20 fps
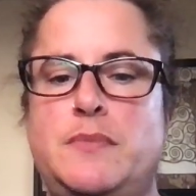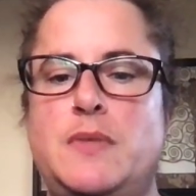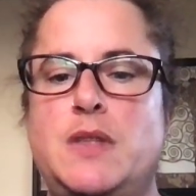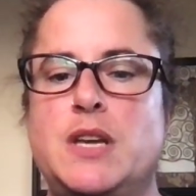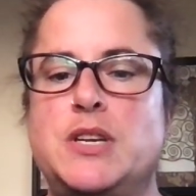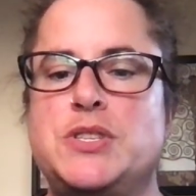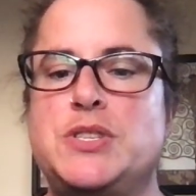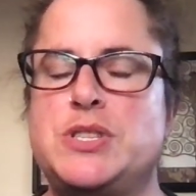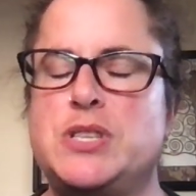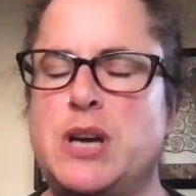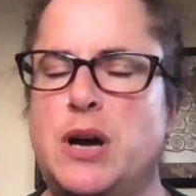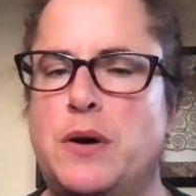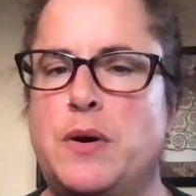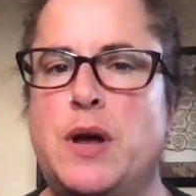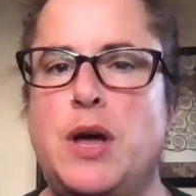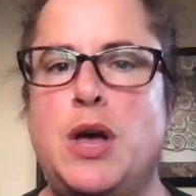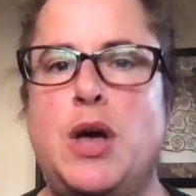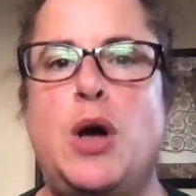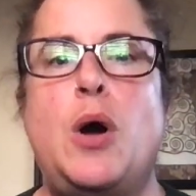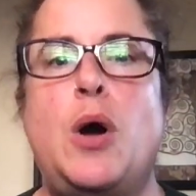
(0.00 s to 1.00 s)
So,
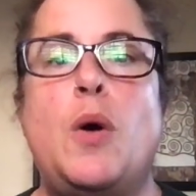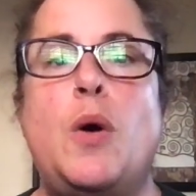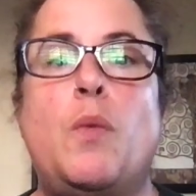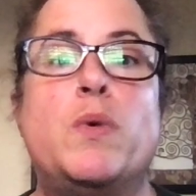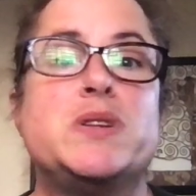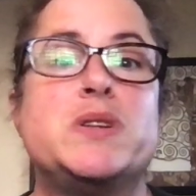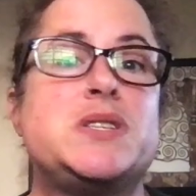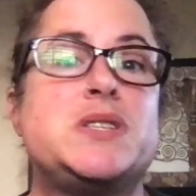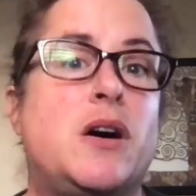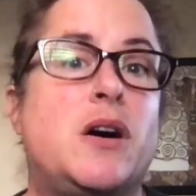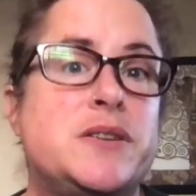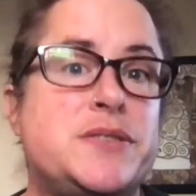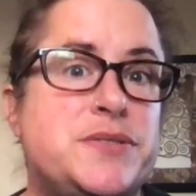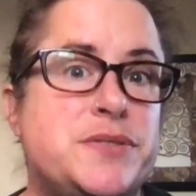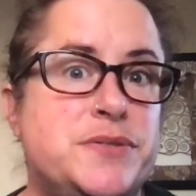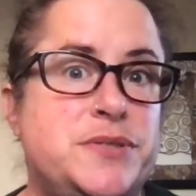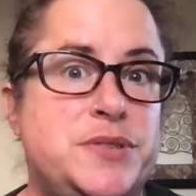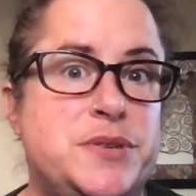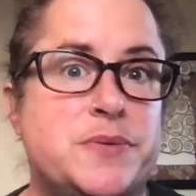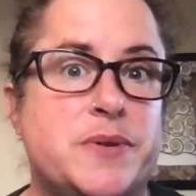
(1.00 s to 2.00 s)
what's
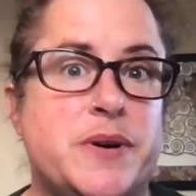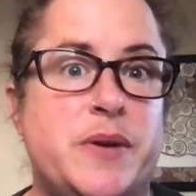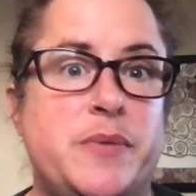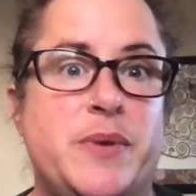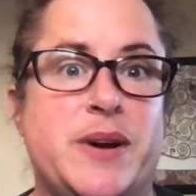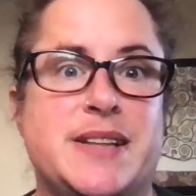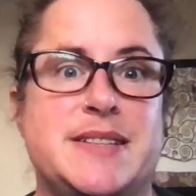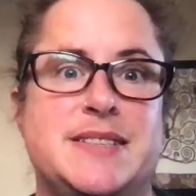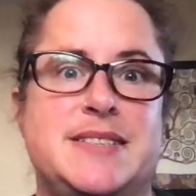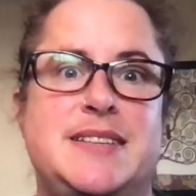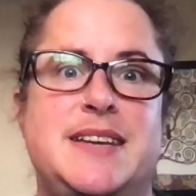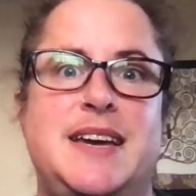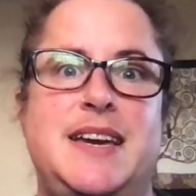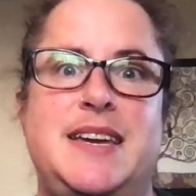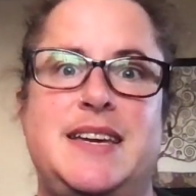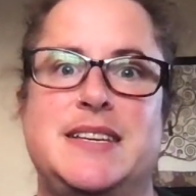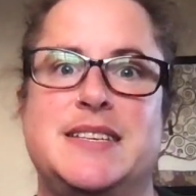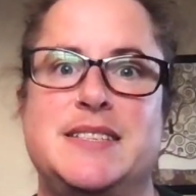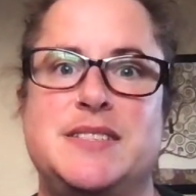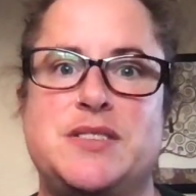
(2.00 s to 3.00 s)
also due on Wednesday
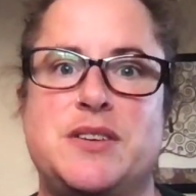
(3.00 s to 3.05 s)
is